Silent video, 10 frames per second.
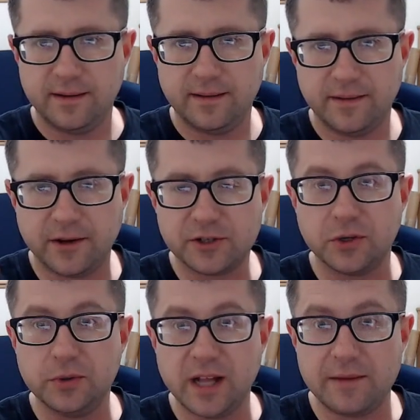There's
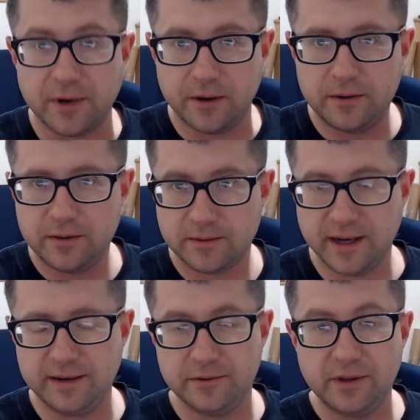Ulevo,
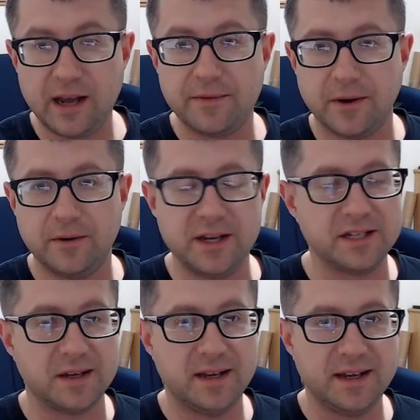right? Ulevo
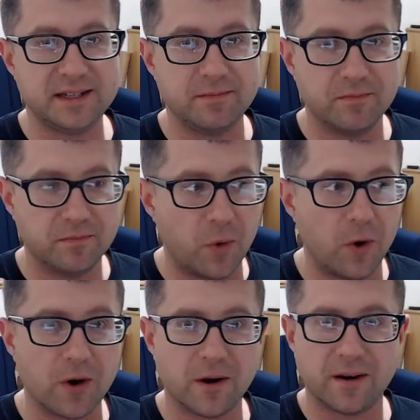is
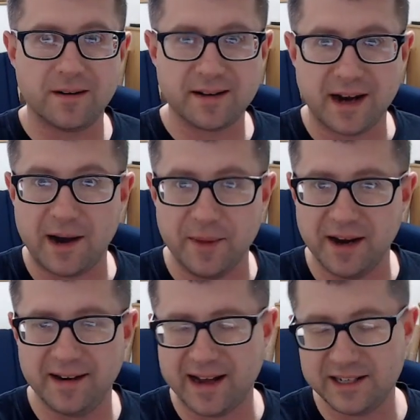more
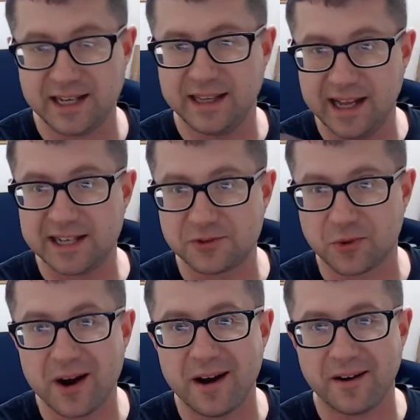common, I'll say less
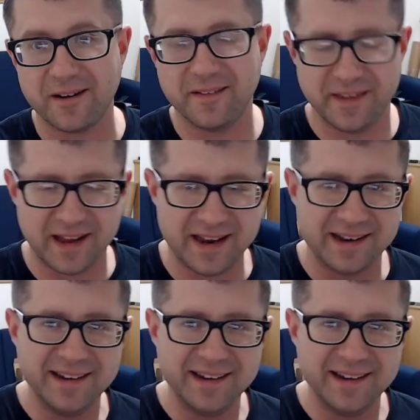rare than